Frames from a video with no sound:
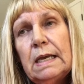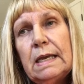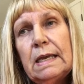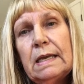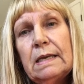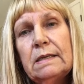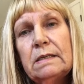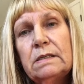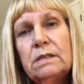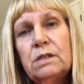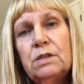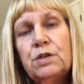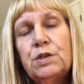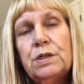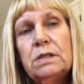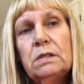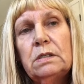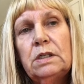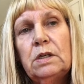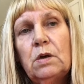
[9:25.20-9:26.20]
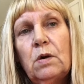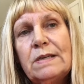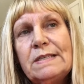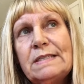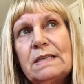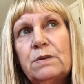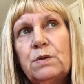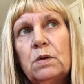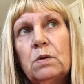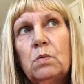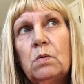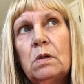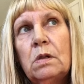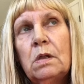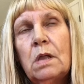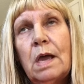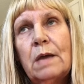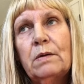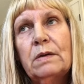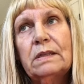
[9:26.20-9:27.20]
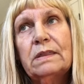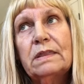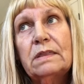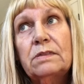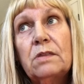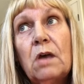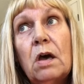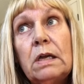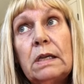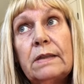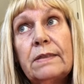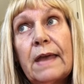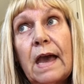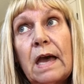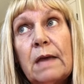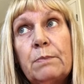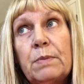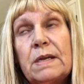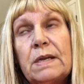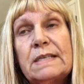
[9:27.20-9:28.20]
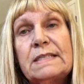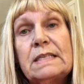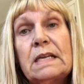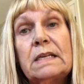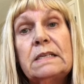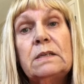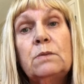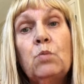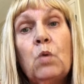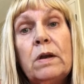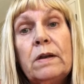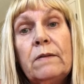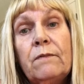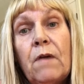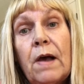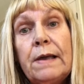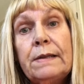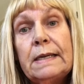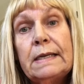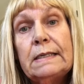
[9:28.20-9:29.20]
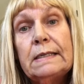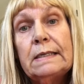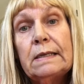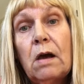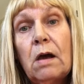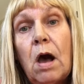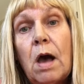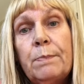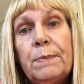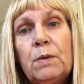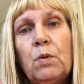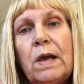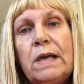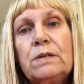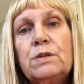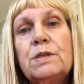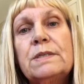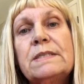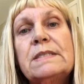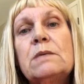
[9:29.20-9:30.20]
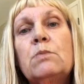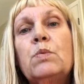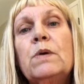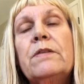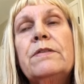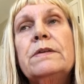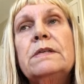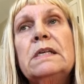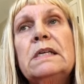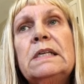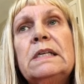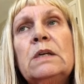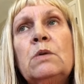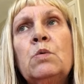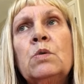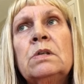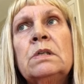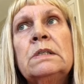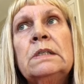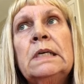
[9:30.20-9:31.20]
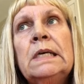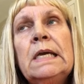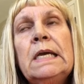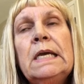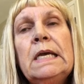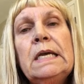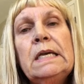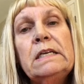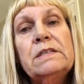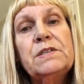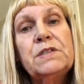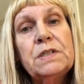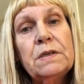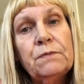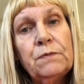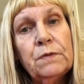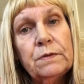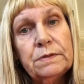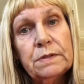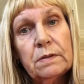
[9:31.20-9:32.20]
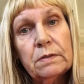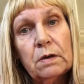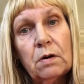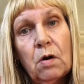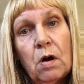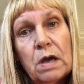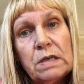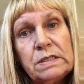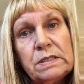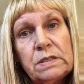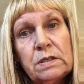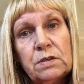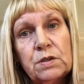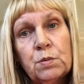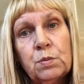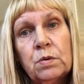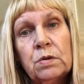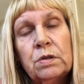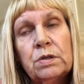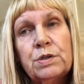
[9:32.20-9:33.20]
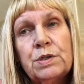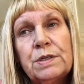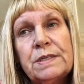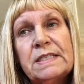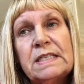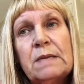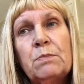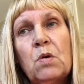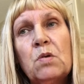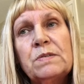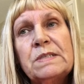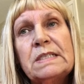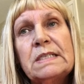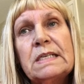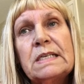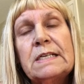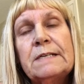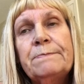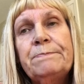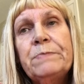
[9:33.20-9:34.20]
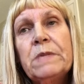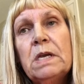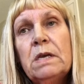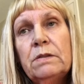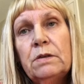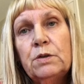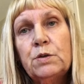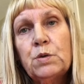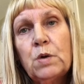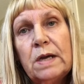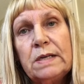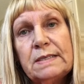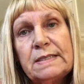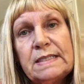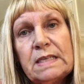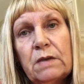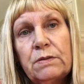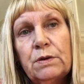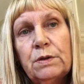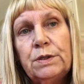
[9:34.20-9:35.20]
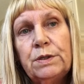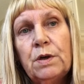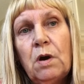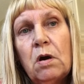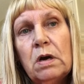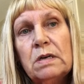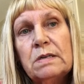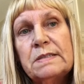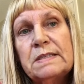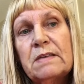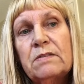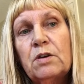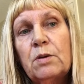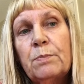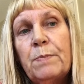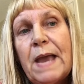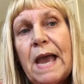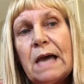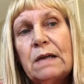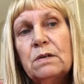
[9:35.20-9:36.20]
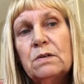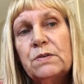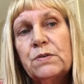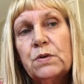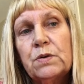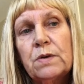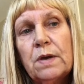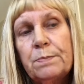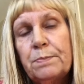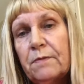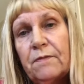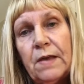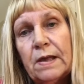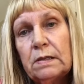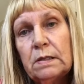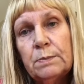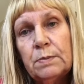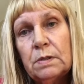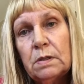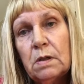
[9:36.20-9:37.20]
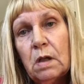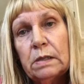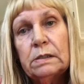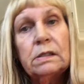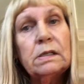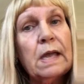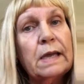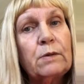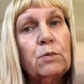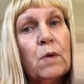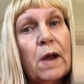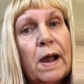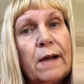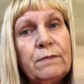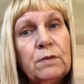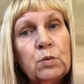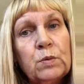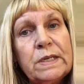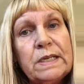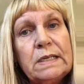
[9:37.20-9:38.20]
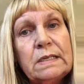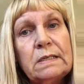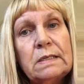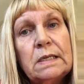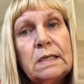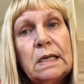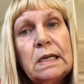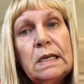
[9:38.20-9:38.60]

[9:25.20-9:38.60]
And she, you know, I said to her, well, I thought of that, but I said I didn't want to violate any copyright. And she said, well, the knitting world is different than the cross-stitch world. She said mostly they're trying to sell their yarns, and their patterns are available on like Ravelry and